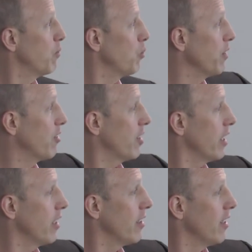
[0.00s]
We've
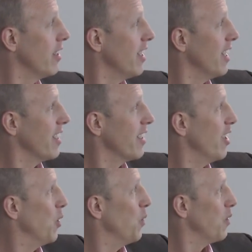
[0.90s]
seen, you
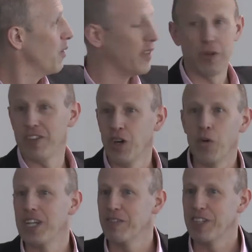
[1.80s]
know, there was no
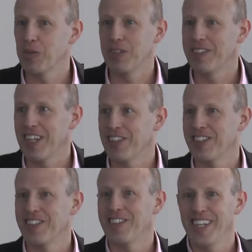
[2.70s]

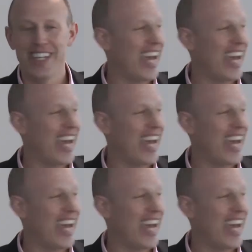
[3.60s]
individualization in